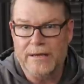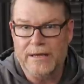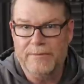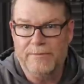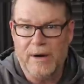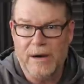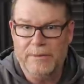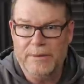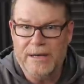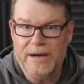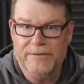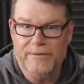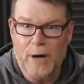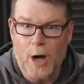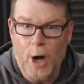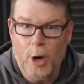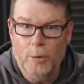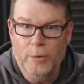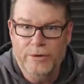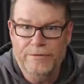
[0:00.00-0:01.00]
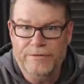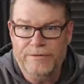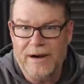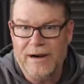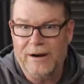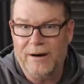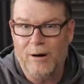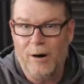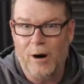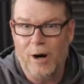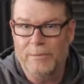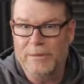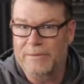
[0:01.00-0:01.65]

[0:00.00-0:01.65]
They probably never owned a firearm.